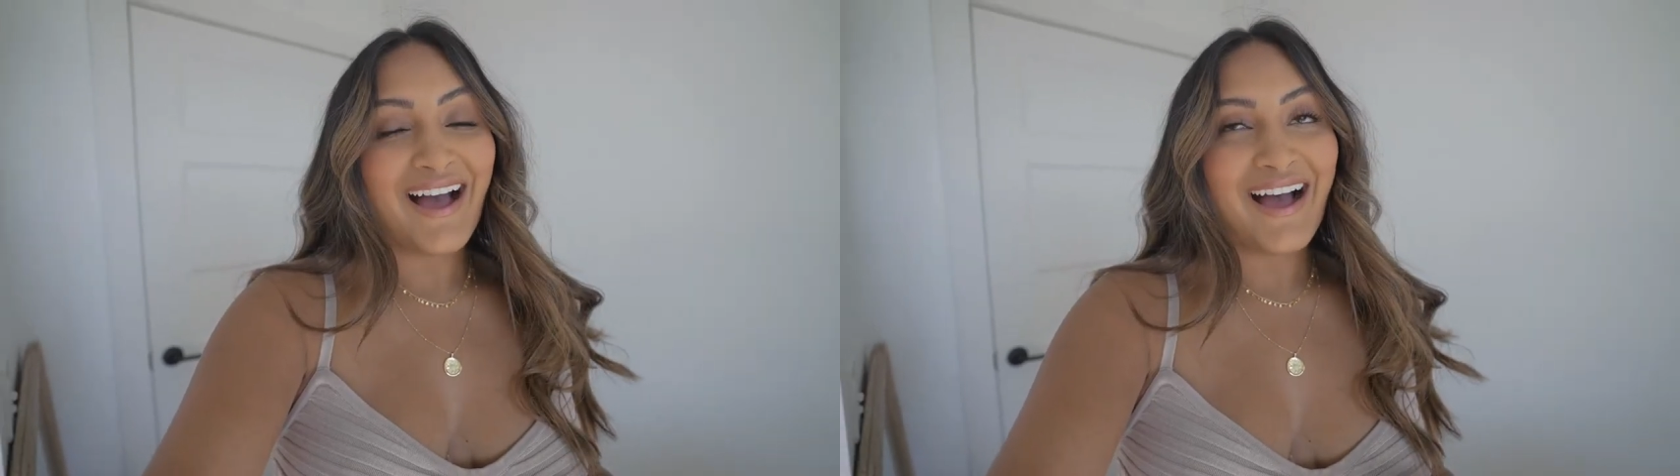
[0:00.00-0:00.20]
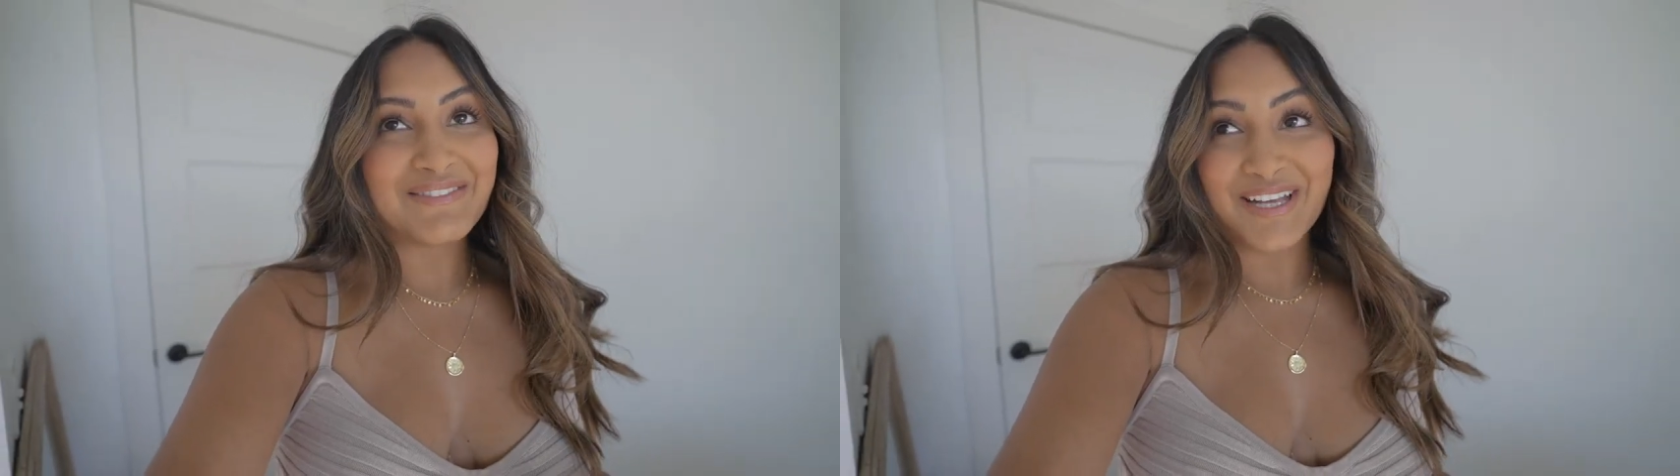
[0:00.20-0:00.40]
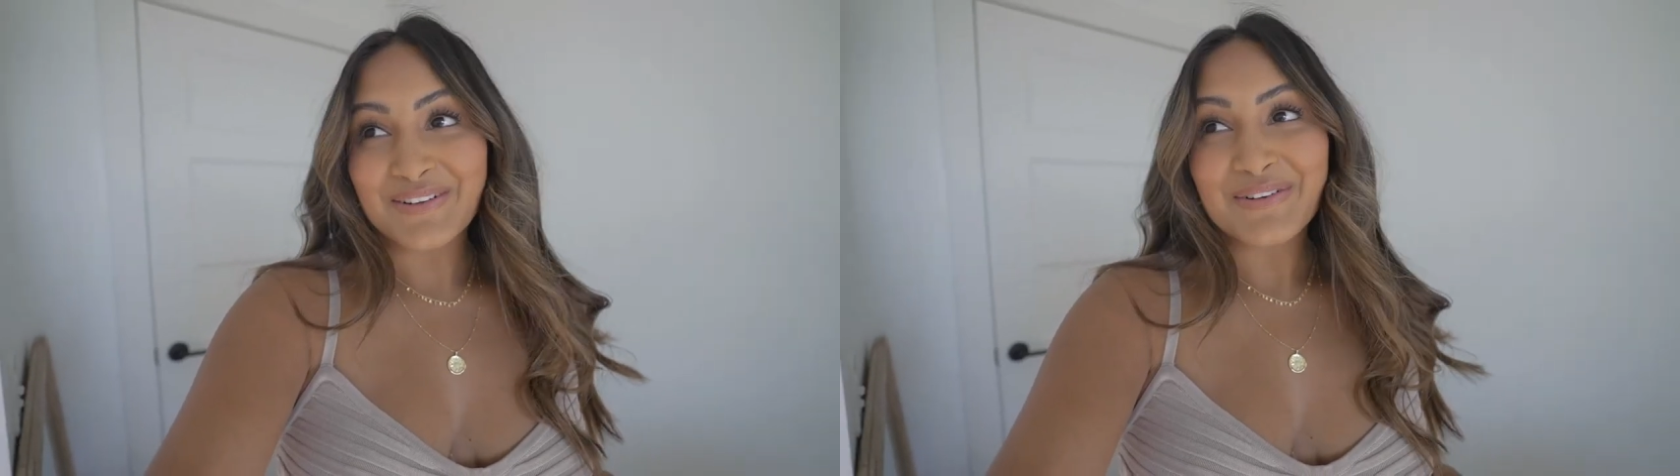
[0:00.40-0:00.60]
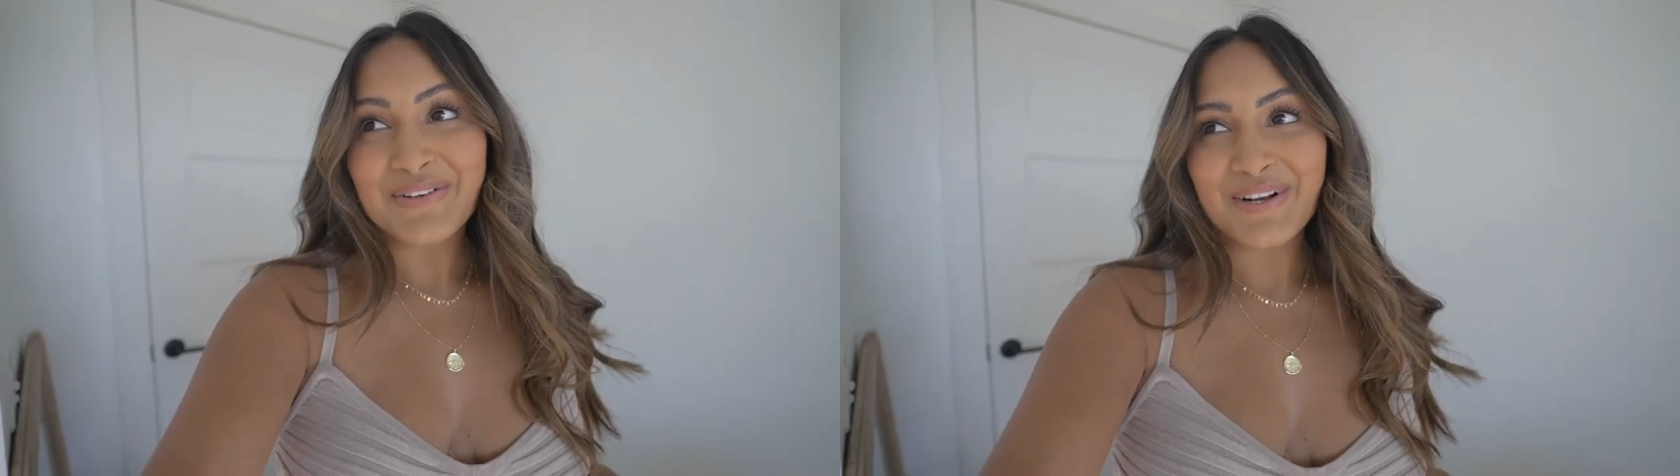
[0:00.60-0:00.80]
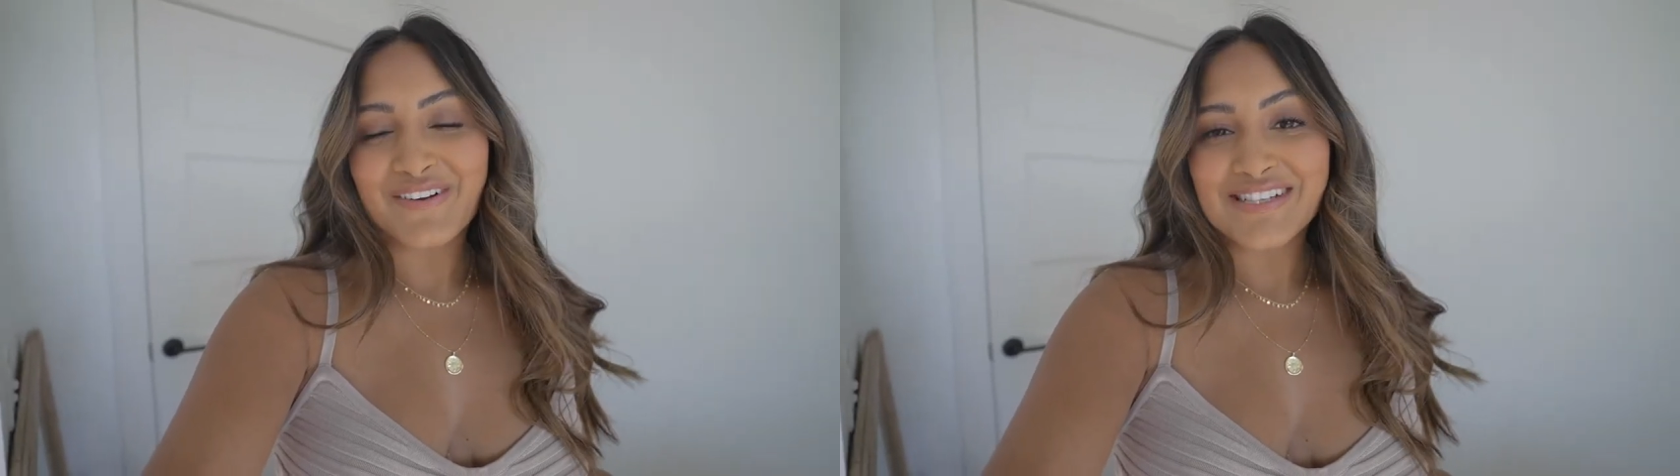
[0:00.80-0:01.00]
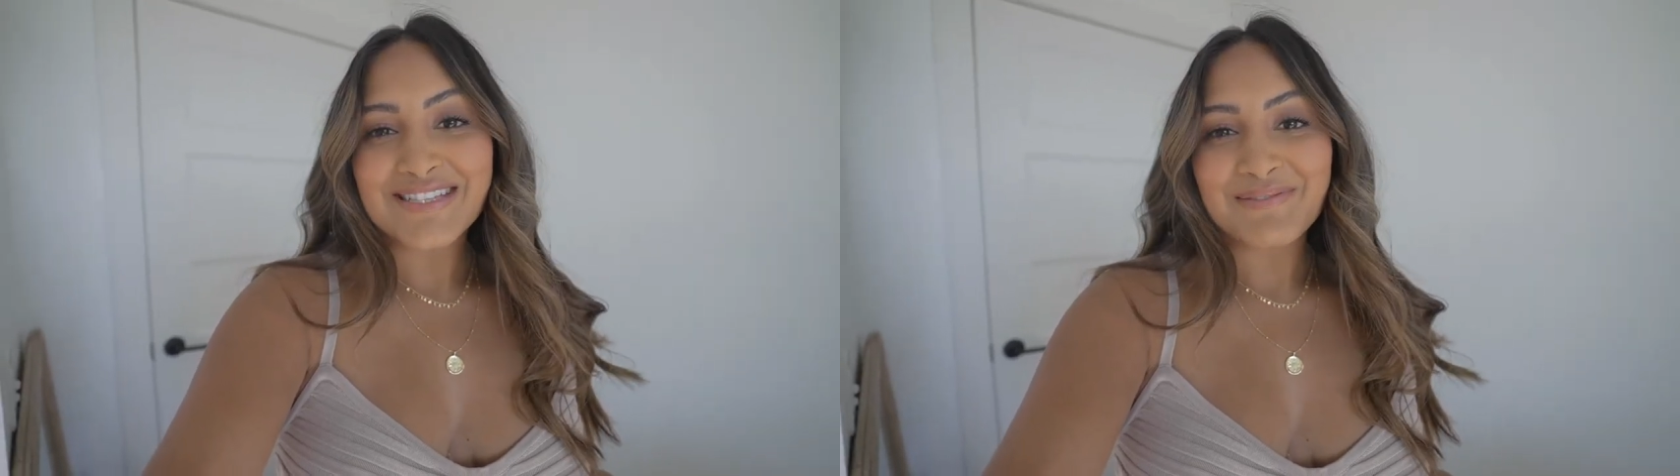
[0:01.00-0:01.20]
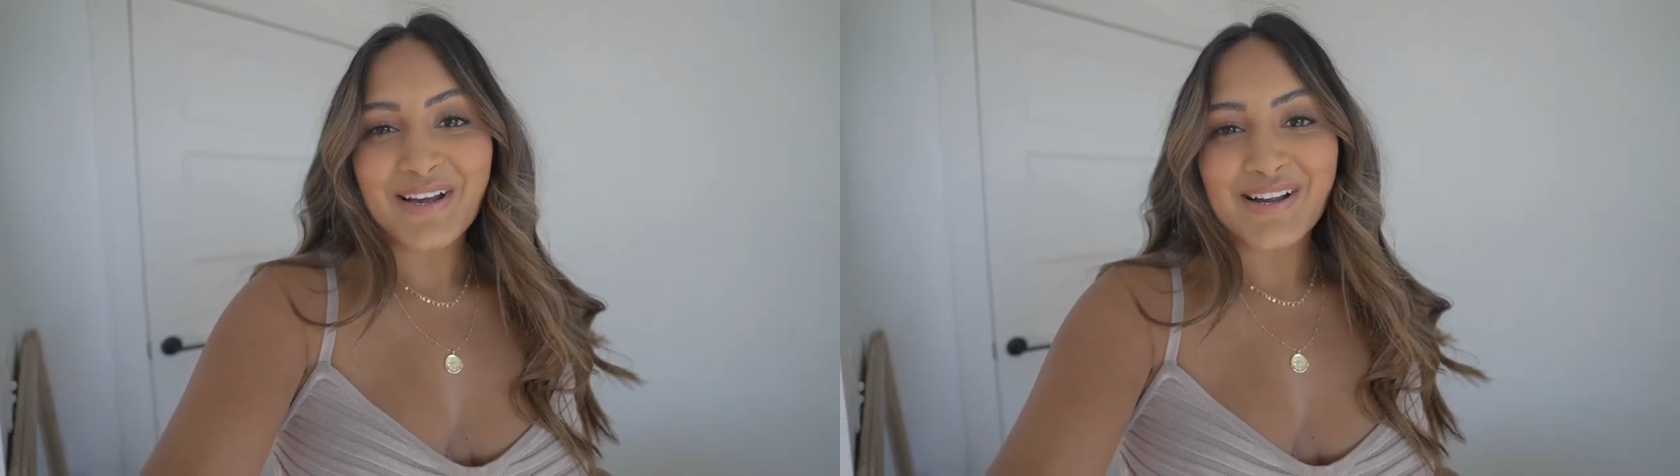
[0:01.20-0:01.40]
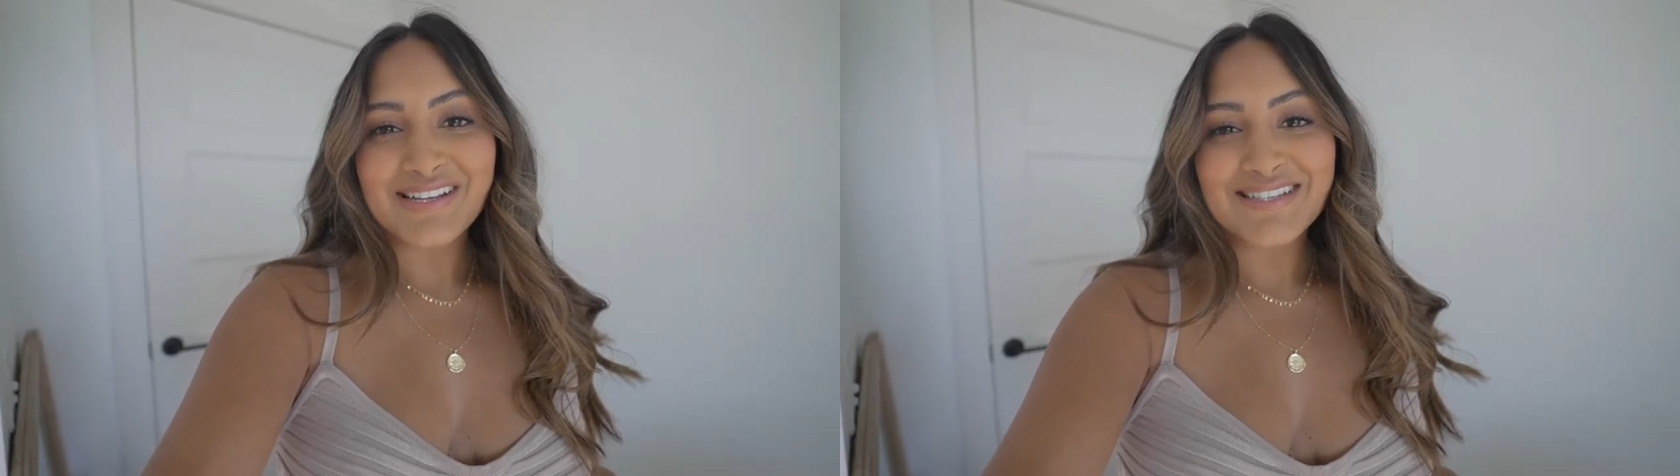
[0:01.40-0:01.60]
I'm getting a little nervous to be
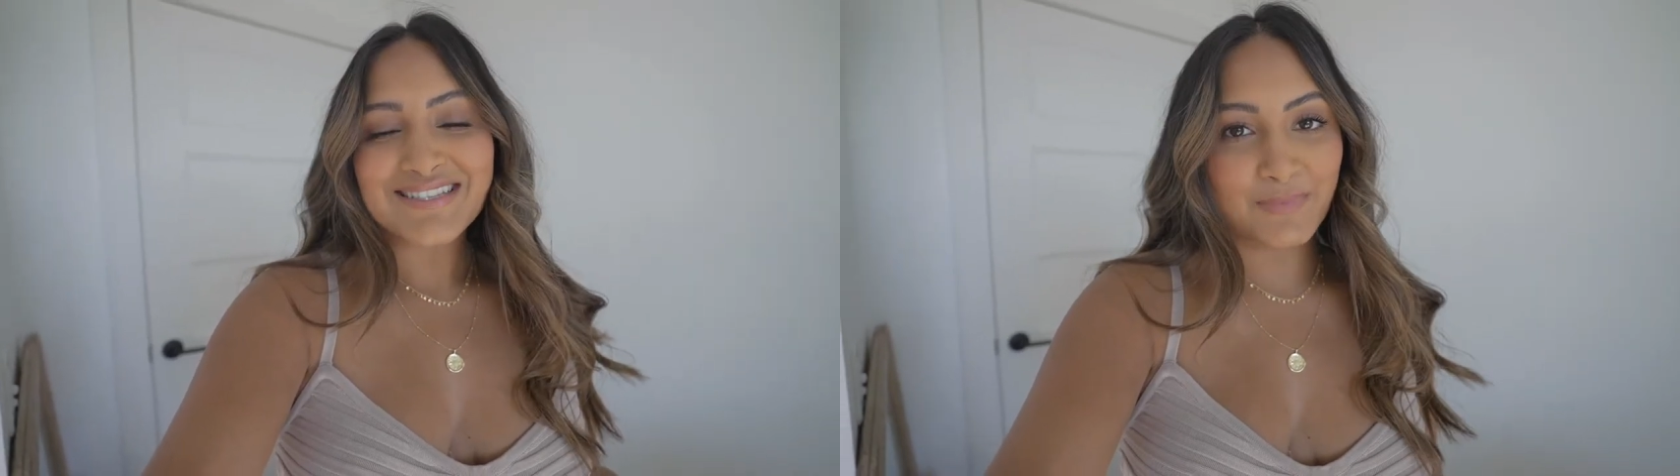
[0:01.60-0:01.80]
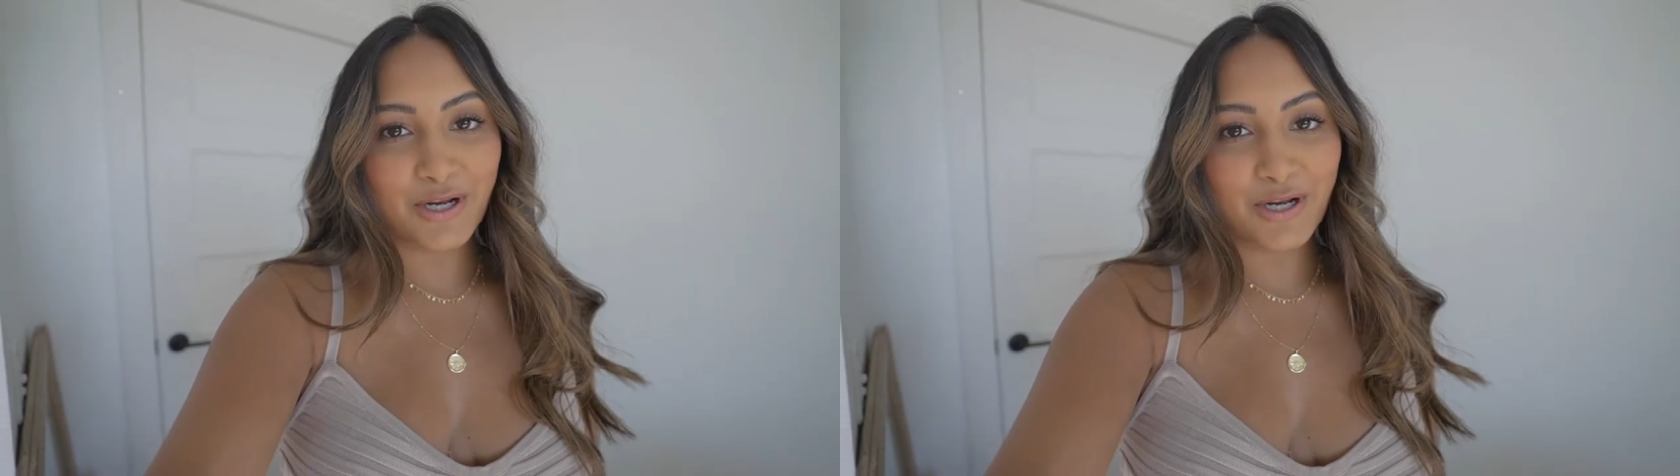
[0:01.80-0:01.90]
honest,